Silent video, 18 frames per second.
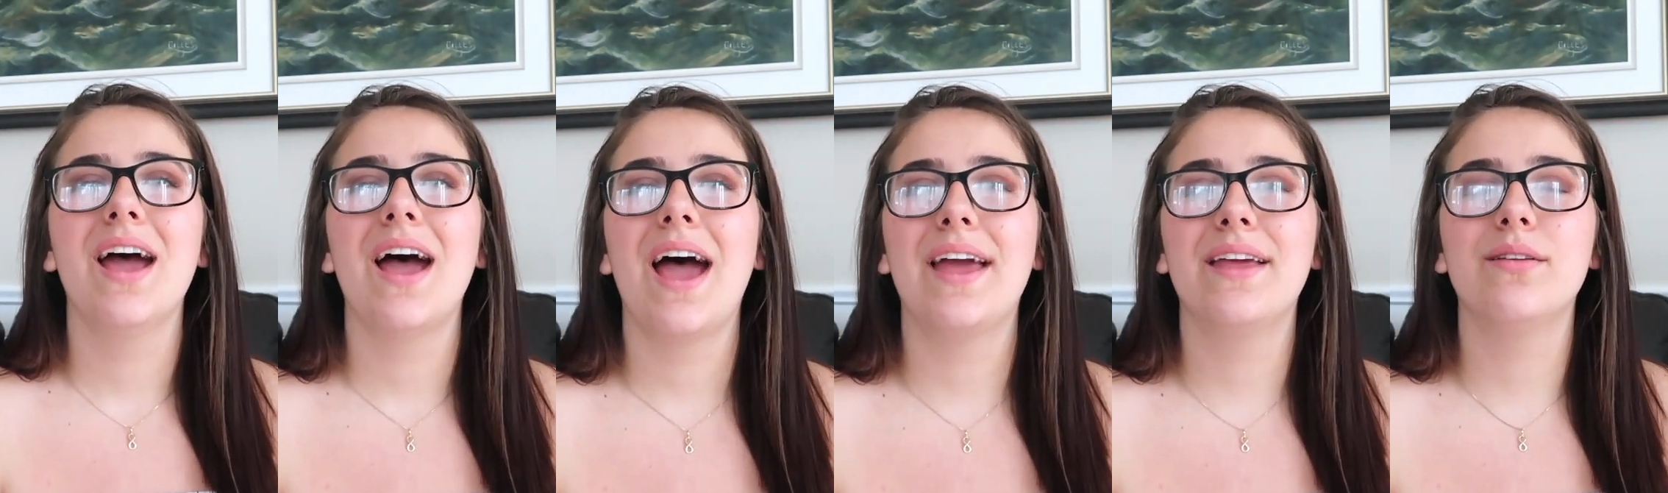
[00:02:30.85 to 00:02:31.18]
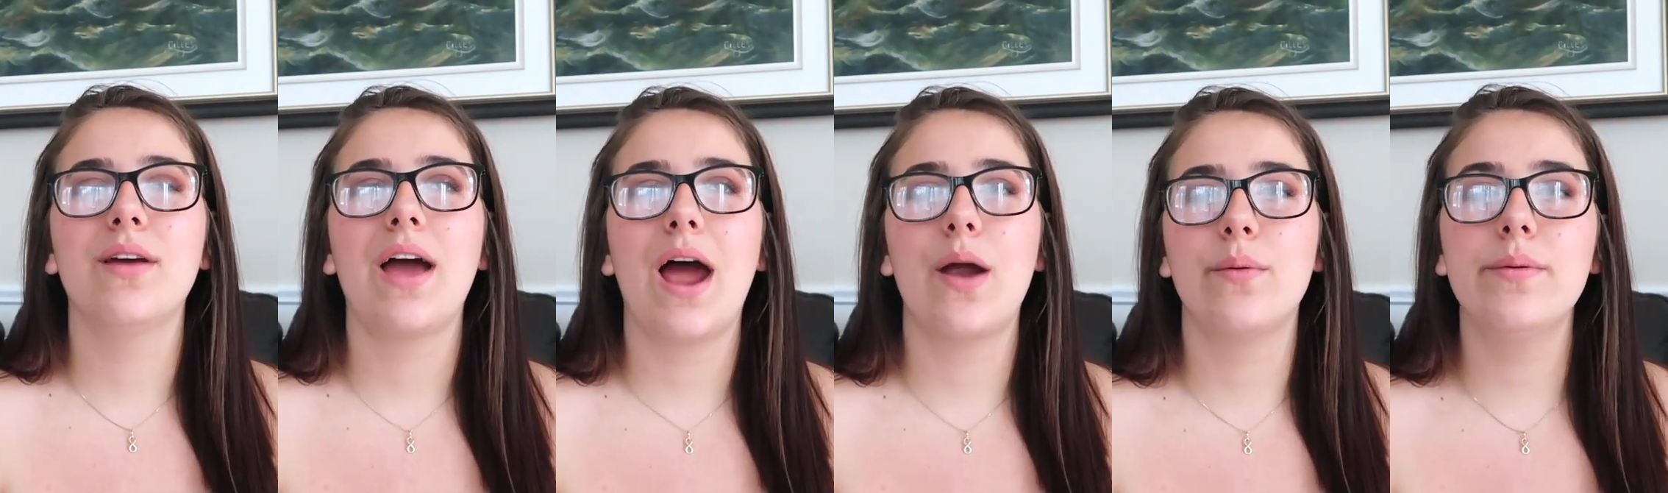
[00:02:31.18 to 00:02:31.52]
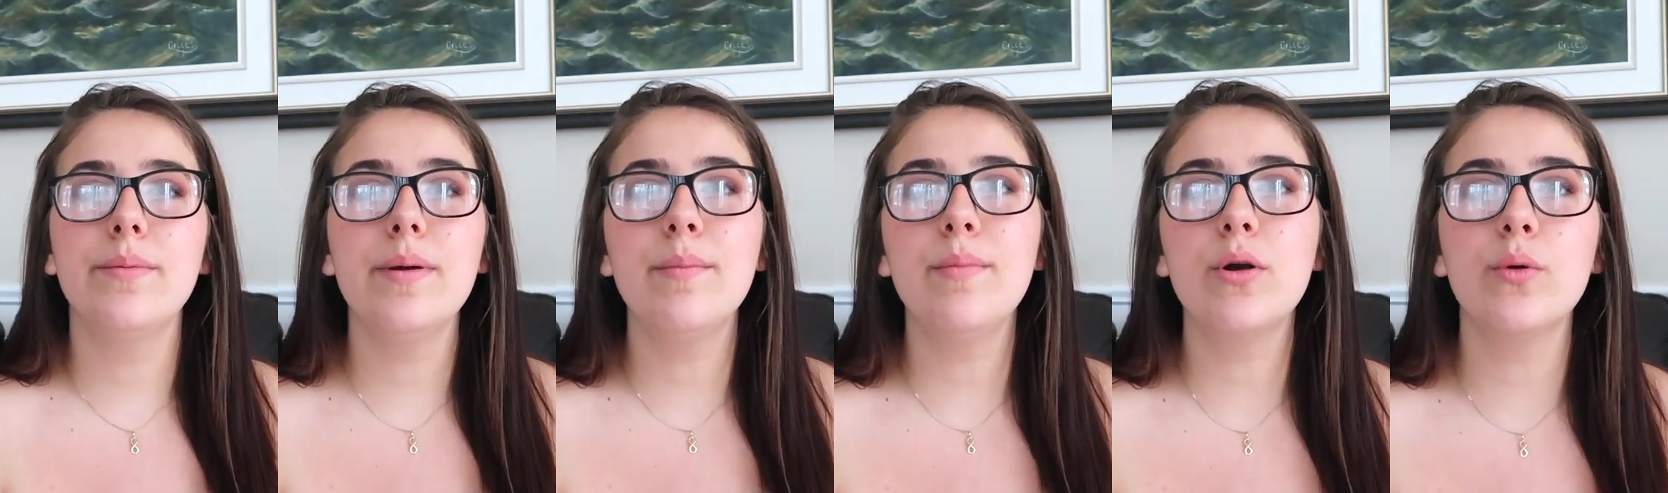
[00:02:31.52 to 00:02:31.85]
I, I
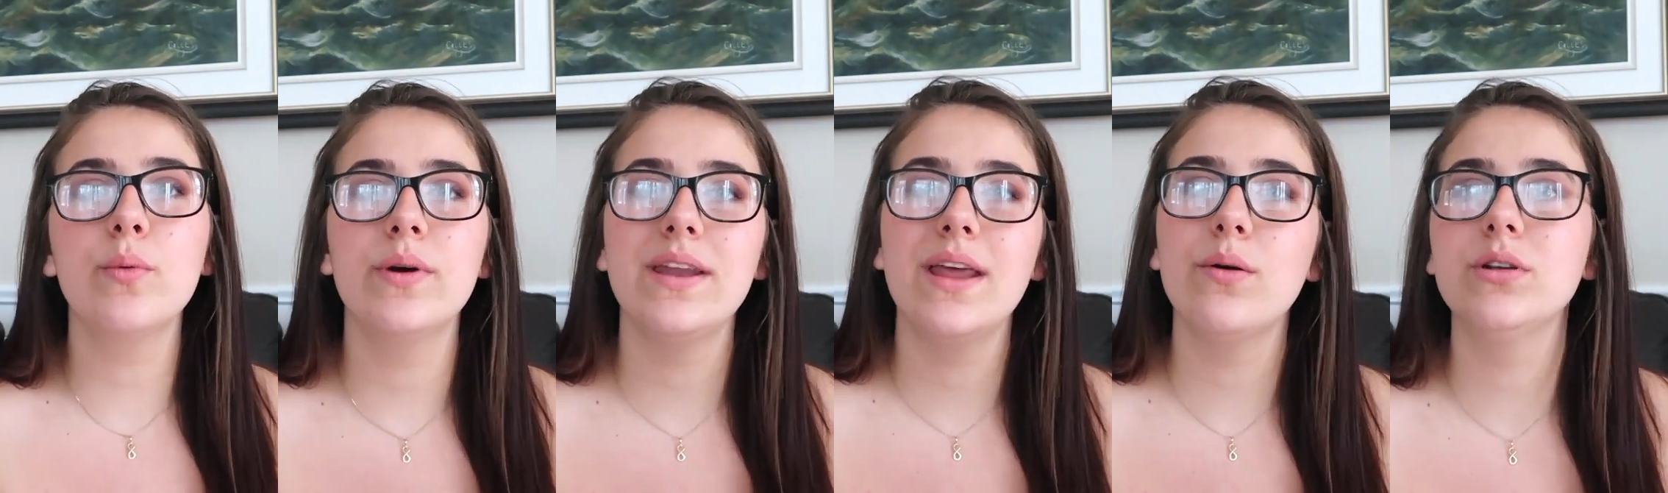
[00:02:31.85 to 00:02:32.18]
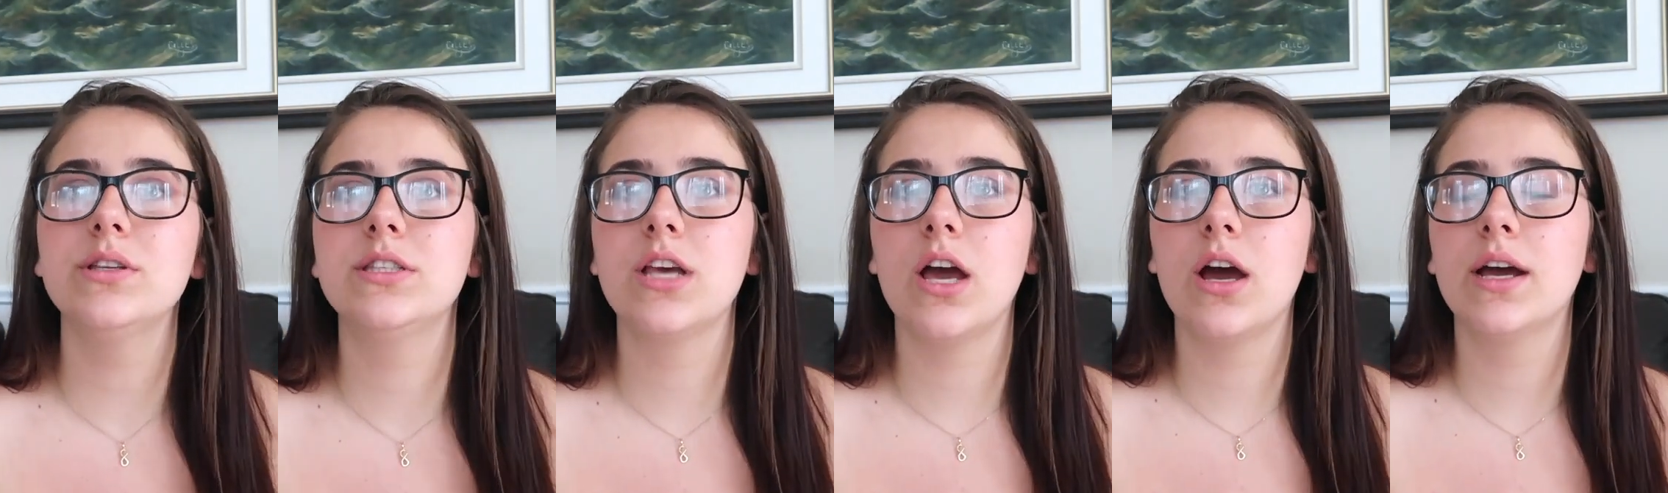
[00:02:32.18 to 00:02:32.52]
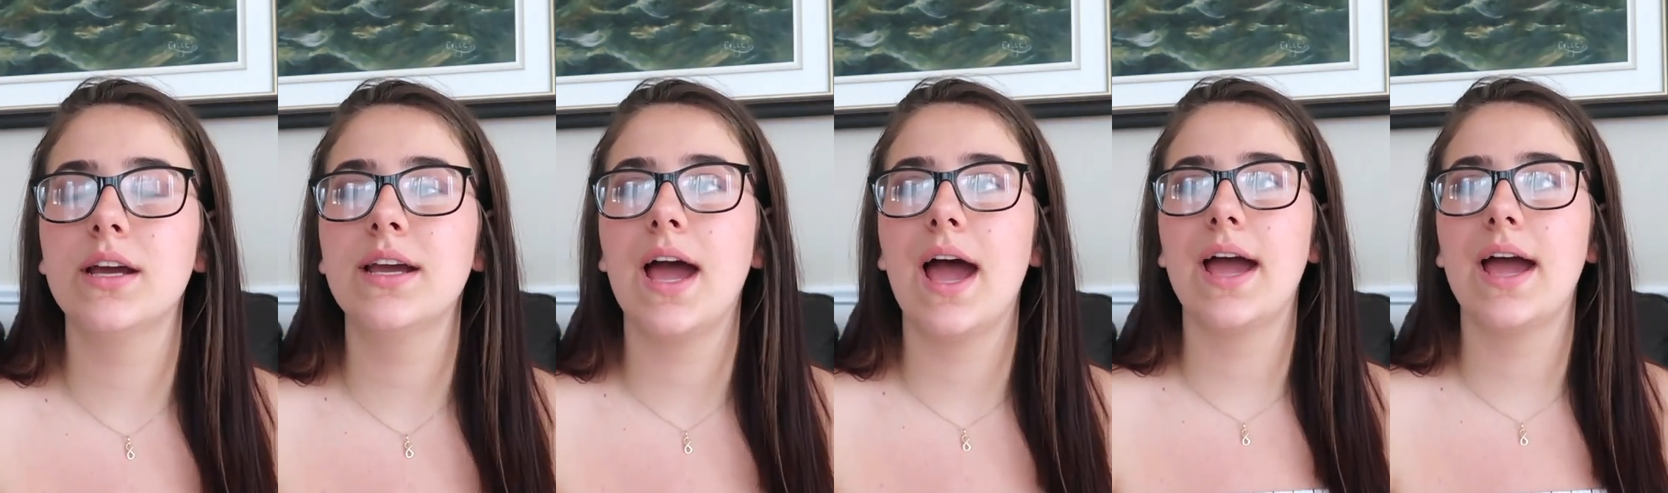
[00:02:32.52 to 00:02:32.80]
remember when I was young